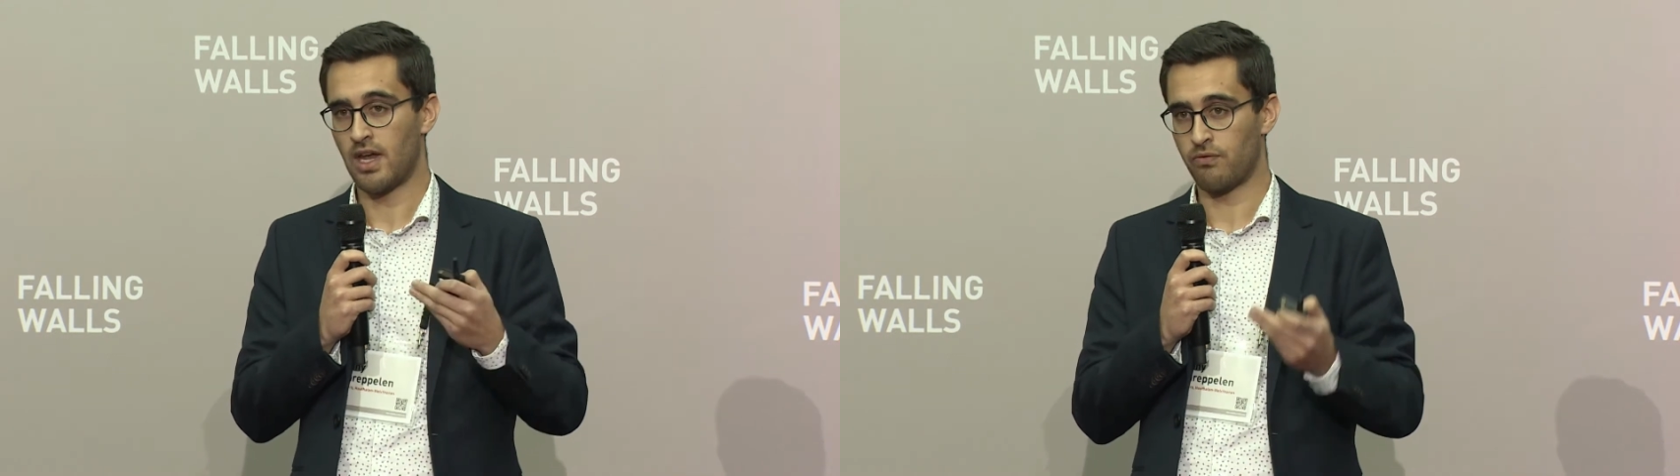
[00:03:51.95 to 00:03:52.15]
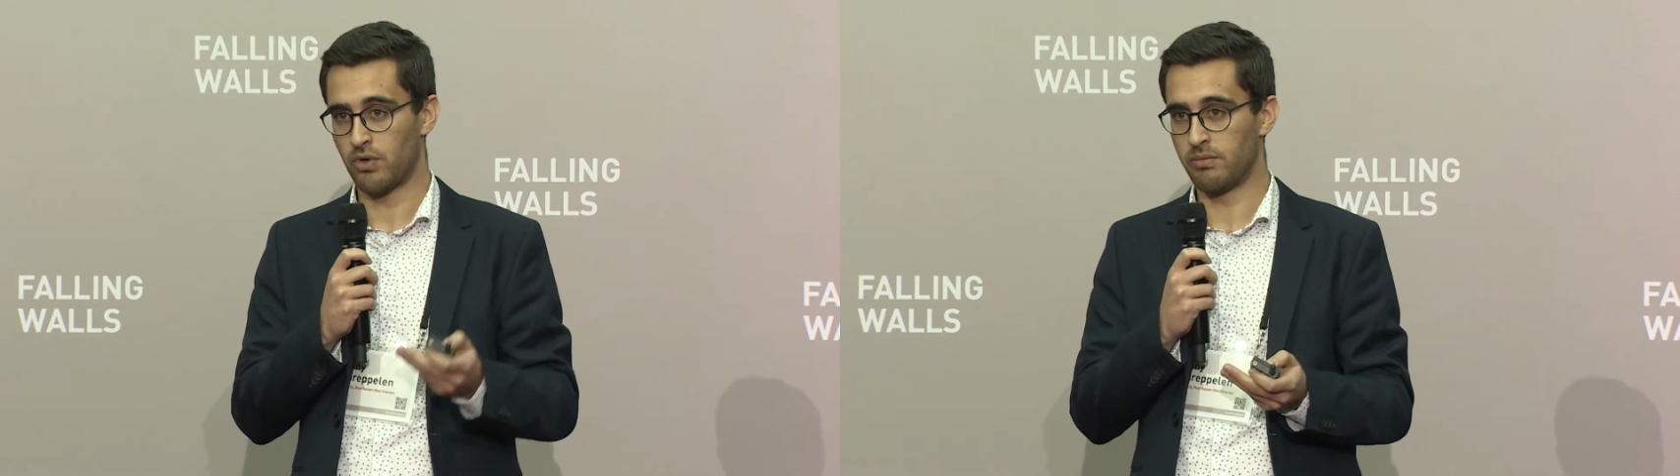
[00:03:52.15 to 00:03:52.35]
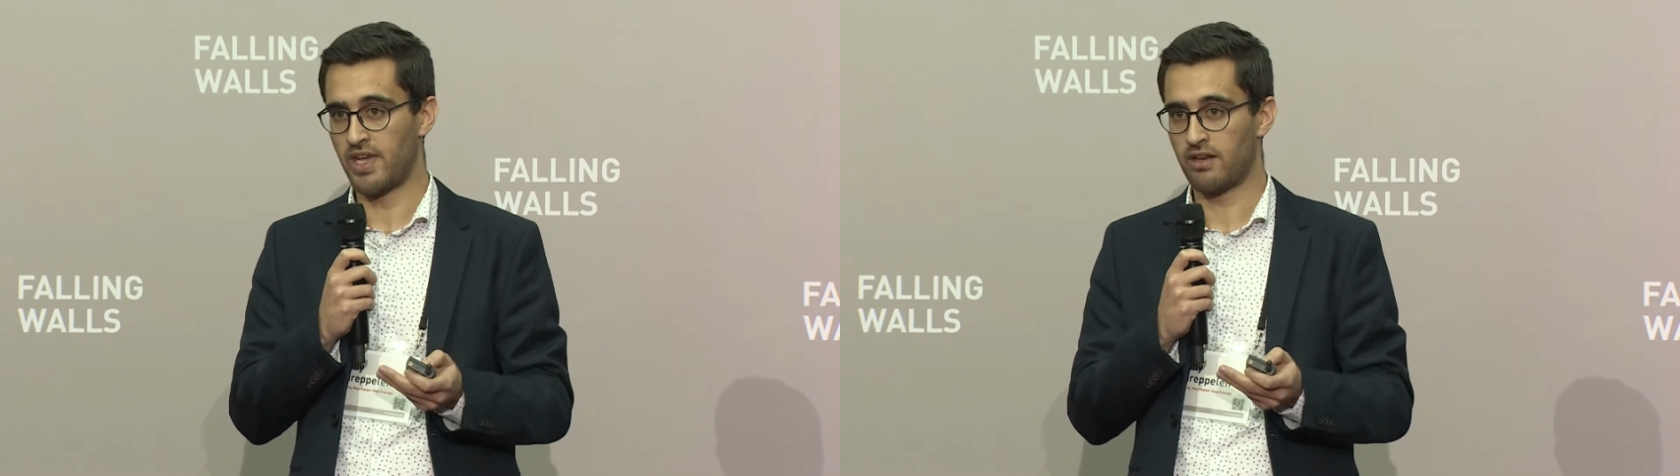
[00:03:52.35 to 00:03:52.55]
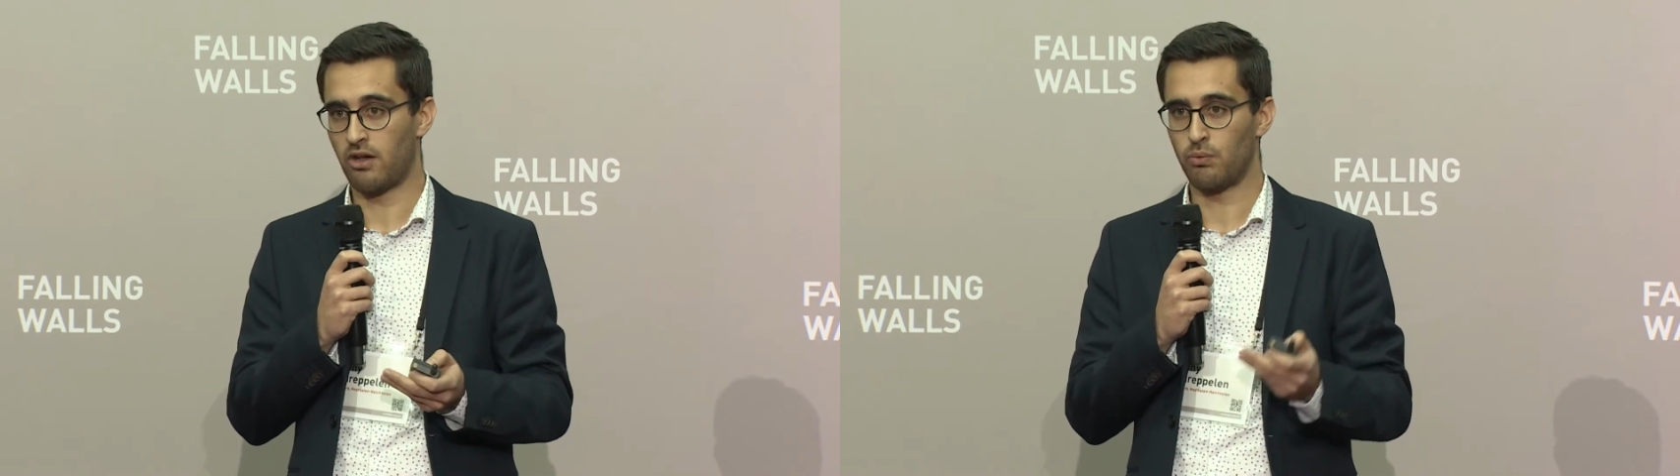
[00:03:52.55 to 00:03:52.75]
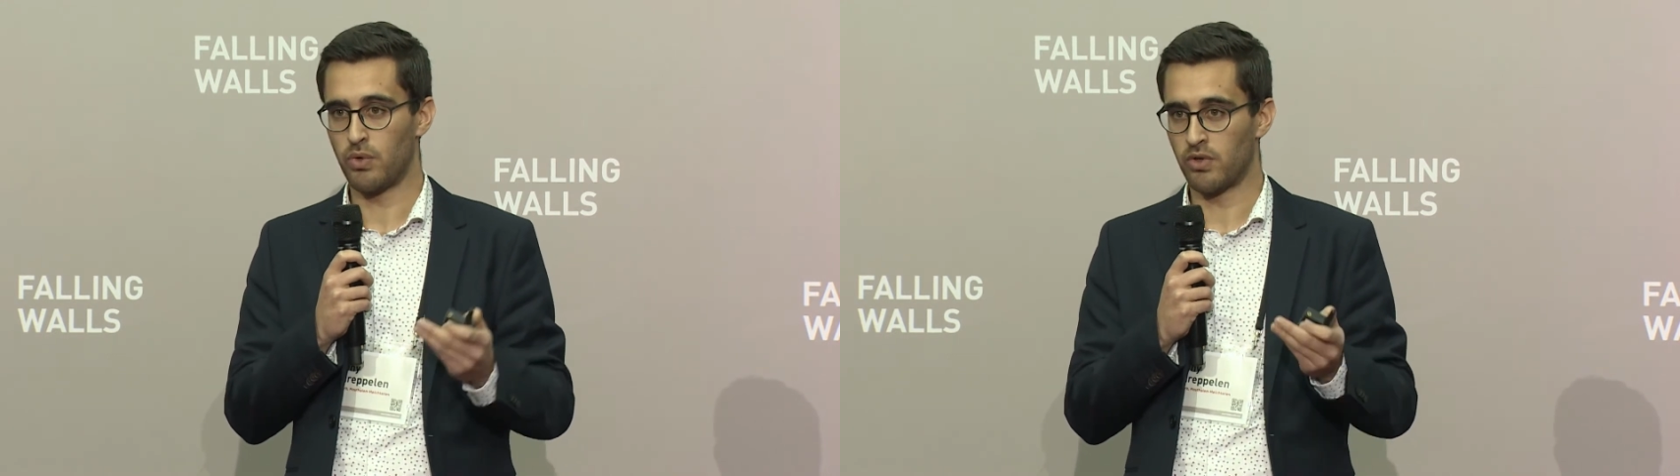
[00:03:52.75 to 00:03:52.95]
And from then
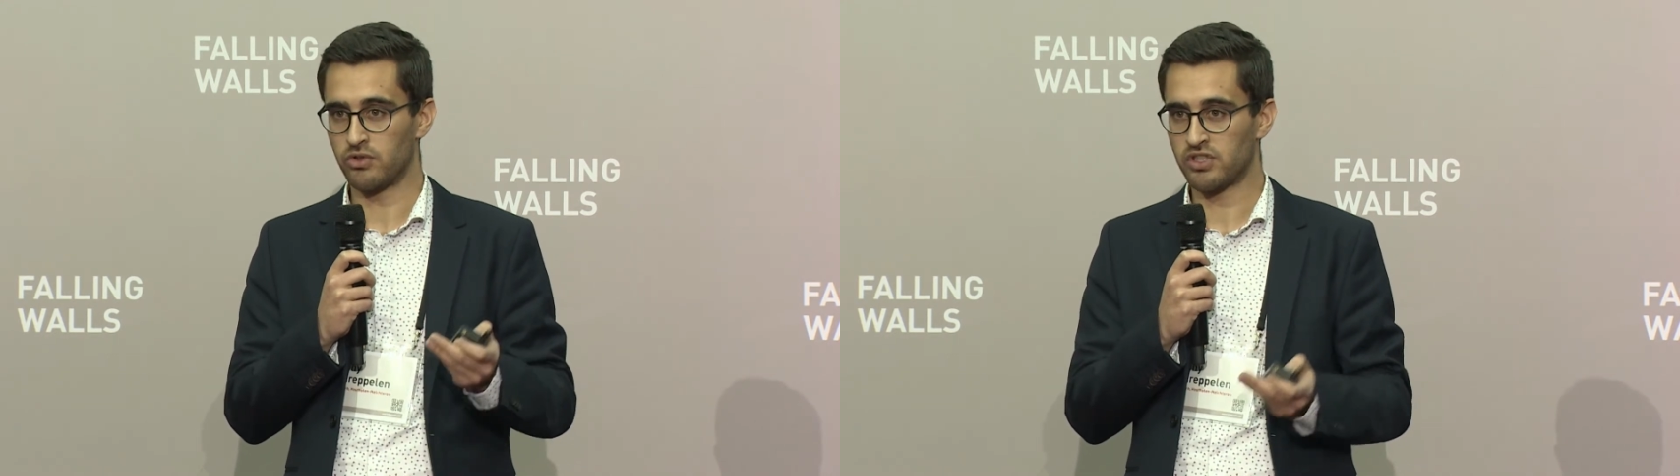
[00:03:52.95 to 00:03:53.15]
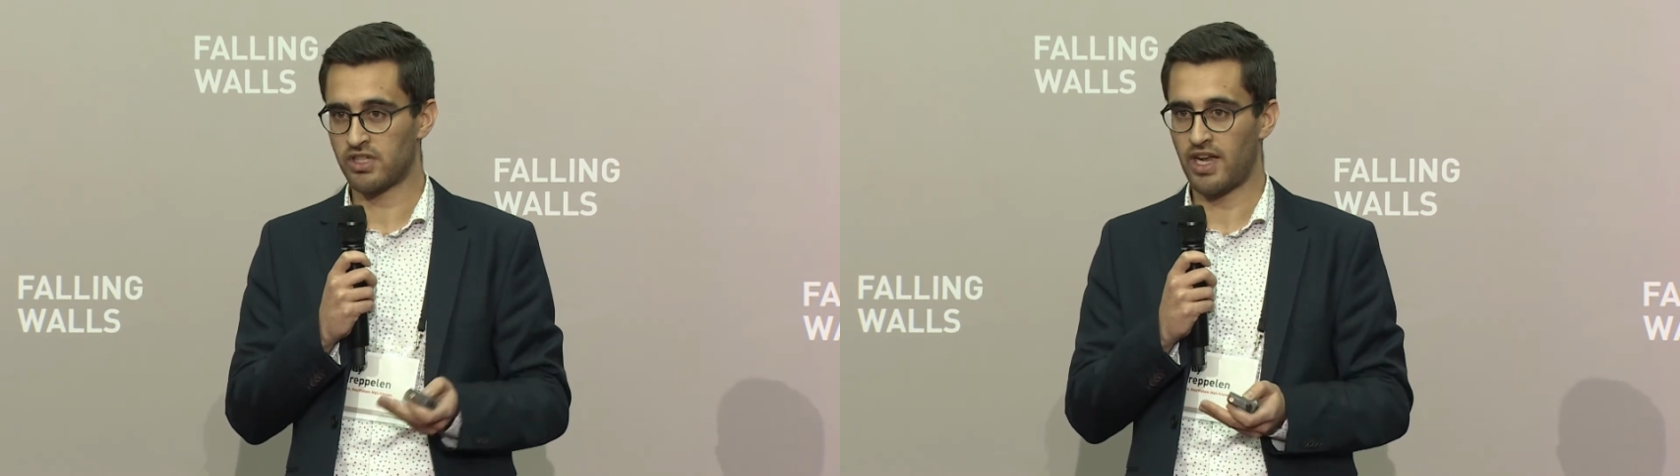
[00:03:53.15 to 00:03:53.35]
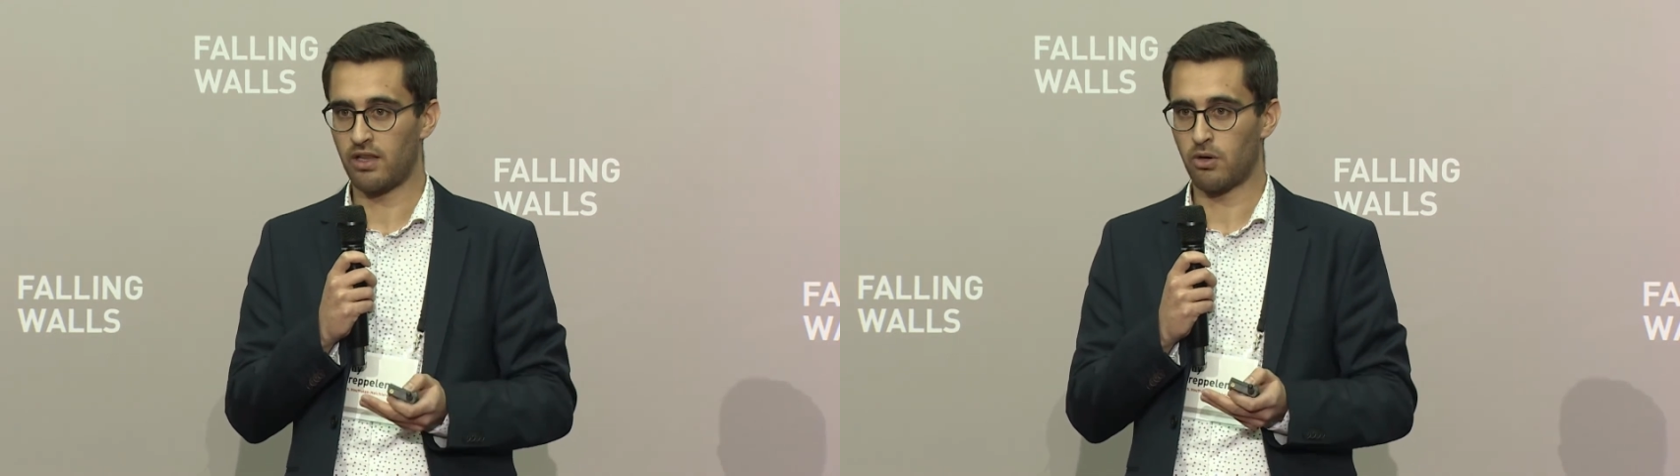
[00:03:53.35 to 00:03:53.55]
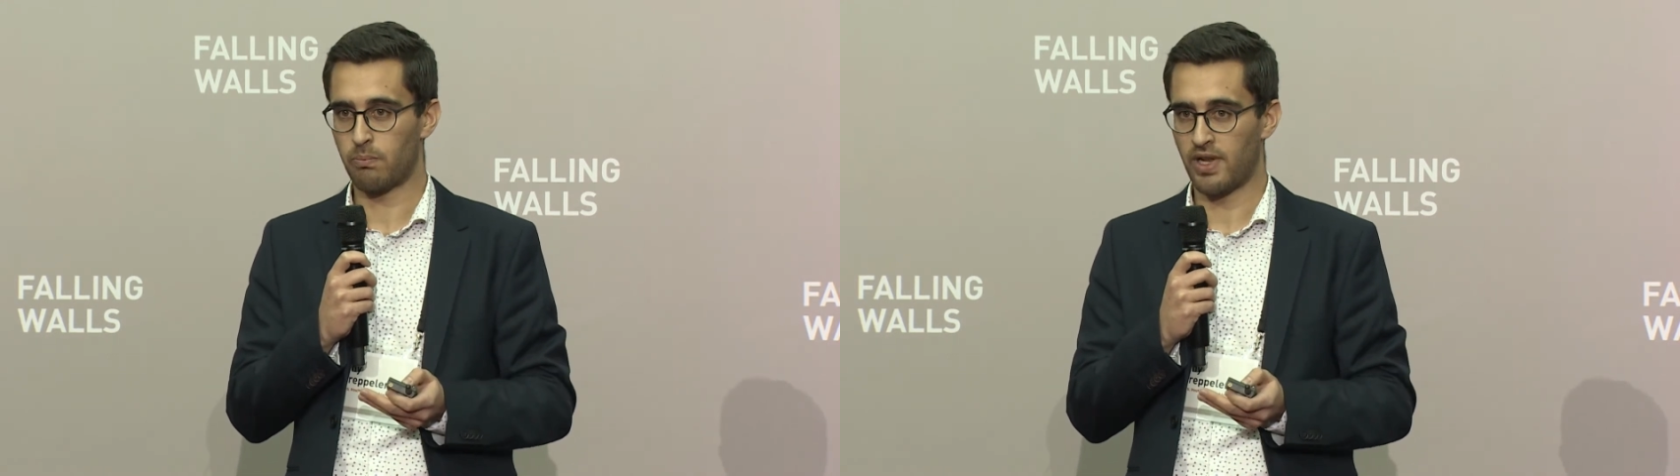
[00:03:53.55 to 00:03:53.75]
on, we want to scale our